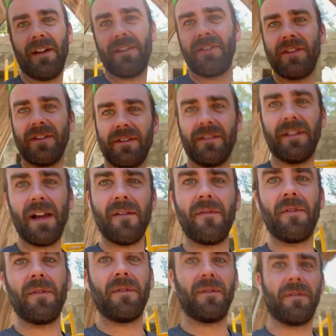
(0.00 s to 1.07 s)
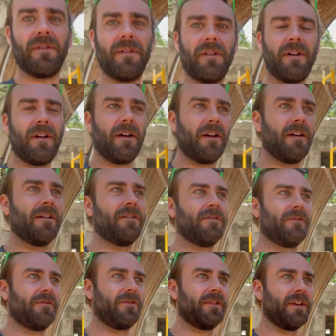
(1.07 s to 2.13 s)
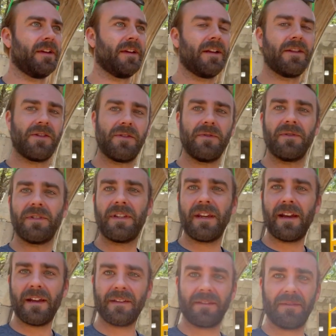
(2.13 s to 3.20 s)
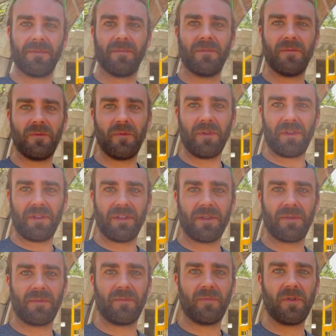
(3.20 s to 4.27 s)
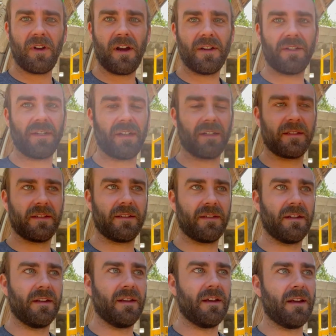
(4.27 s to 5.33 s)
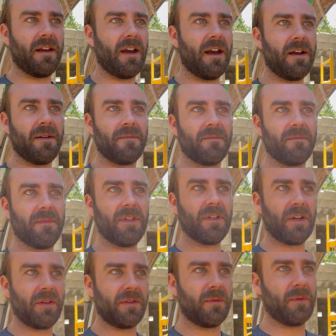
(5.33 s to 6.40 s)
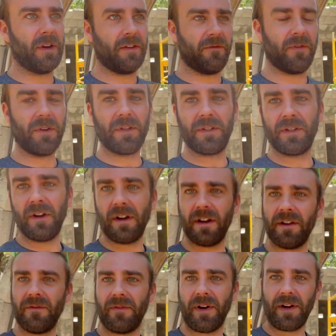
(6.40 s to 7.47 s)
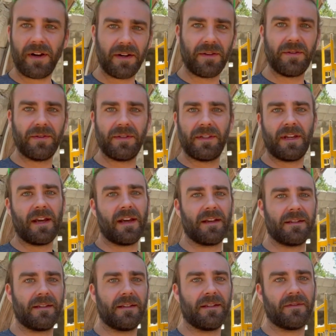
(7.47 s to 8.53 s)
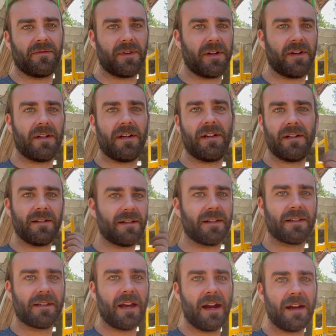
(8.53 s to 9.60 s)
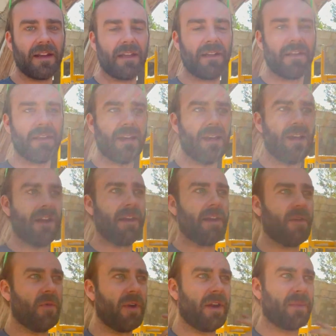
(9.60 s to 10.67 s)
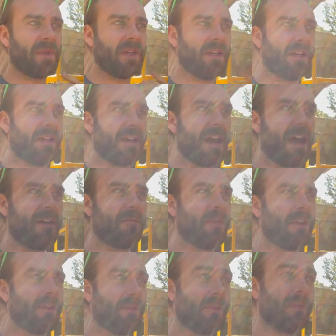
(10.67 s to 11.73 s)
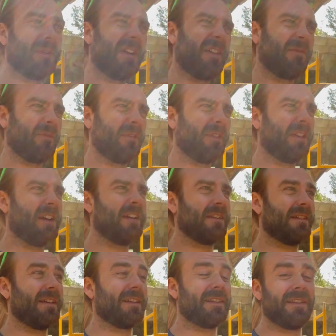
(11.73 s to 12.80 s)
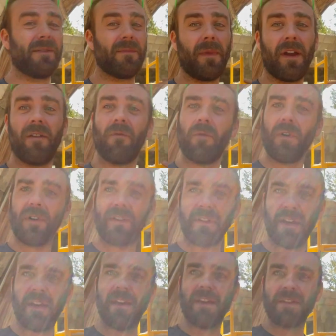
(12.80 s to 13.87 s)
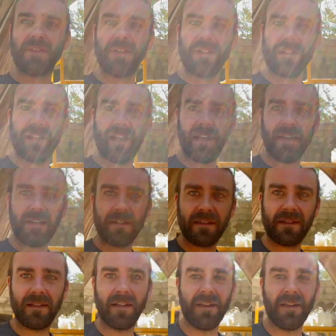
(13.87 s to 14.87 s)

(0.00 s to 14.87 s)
a certain level of enthusiasm with this project. You know, when I first started, very enthusiastic, very excited. When I'm getting like halfway through and I've realized like the amount of work that it actually takes,